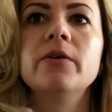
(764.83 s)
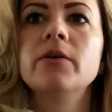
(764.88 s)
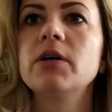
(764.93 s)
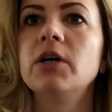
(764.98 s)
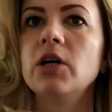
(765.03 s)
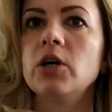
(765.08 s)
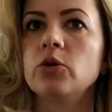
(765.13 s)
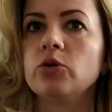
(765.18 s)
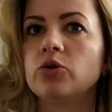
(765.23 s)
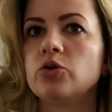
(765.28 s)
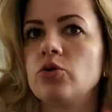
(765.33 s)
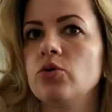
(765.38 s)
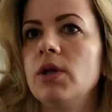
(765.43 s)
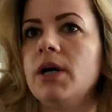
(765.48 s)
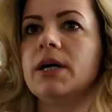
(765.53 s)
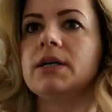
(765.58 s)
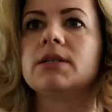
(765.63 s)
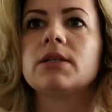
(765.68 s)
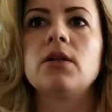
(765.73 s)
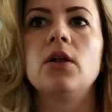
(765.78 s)
curls to
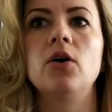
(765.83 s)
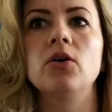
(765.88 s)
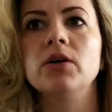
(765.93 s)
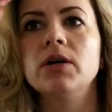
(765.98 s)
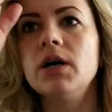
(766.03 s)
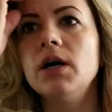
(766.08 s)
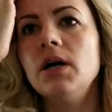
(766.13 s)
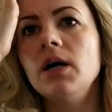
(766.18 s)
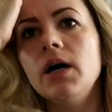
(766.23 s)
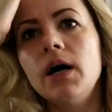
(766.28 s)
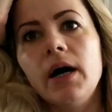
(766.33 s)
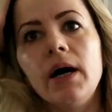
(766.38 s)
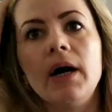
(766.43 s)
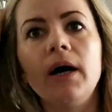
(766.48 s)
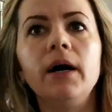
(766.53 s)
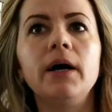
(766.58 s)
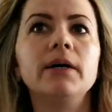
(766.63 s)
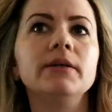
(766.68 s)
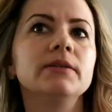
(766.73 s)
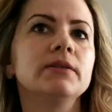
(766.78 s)
last longer.
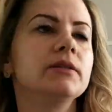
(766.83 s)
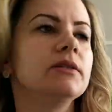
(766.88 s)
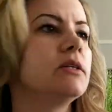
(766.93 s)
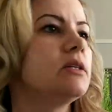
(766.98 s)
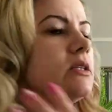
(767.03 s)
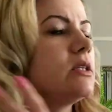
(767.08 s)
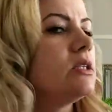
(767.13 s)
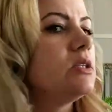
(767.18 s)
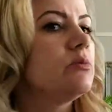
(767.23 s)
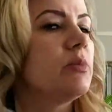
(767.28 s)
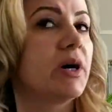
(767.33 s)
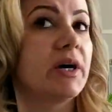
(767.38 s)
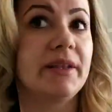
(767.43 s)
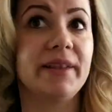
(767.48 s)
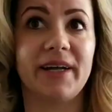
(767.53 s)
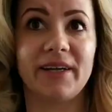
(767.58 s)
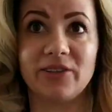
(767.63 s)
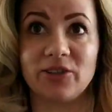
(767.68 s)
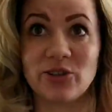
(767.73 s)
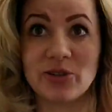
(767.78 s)
And this is my
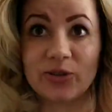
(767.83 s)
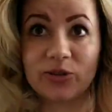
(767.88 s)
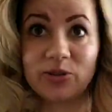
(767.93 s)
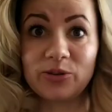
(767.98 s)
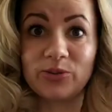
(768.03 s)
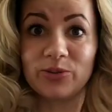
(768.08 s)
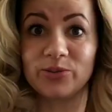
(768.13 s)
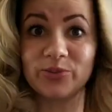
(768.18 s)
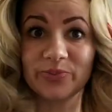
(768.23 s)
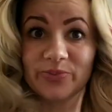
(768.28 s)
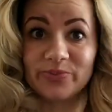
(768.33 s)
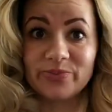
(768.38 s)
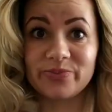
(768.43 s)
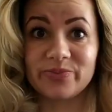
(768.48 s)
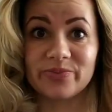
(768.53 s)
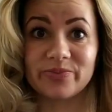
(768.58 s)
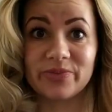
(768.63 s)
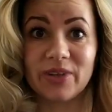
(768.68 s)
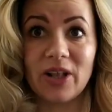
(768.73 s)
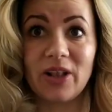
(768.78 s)
natural
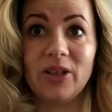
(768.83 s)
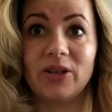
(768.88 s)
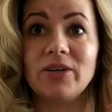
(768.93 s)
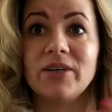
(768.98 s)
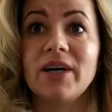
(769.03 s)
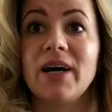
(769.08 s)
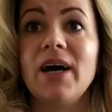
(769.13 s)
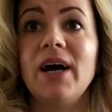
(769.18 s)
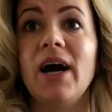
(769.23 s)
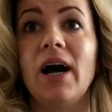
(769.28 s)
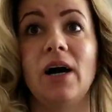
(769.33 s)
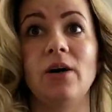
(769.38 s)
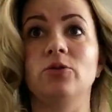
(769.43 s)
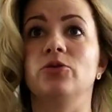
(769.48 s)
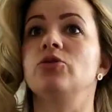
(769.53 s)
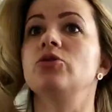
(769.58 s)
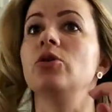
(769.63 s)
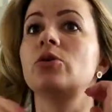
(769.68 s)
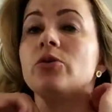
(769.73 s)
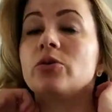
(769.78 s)
look. I'll
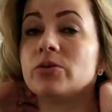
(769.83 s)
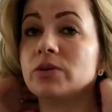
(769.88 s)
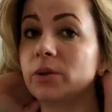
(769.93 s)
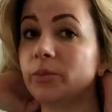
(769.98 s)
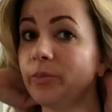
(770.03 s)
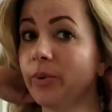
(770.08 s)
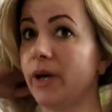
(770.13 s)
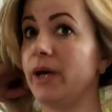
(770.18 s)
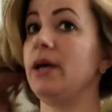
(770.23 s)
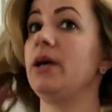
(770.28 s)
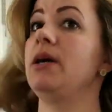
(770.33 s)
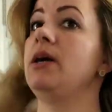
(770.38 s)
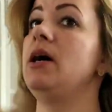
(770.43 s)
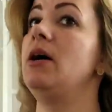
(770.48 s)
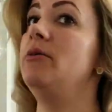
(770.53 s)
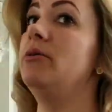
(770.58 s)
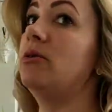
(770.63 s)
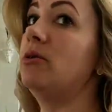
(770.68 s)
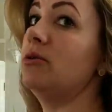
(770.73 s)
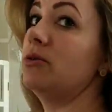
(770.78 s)
show you the back,
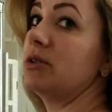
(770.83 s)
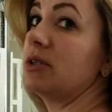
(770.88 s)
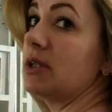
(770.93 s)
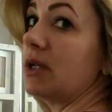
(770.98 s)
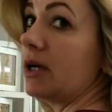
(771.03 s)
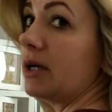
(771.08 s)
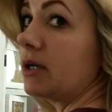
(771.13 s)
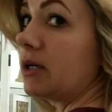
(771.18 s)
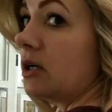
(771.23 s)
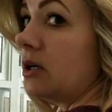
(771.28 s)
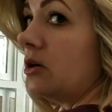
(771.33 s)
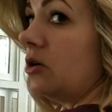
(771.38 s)
how it looks like. I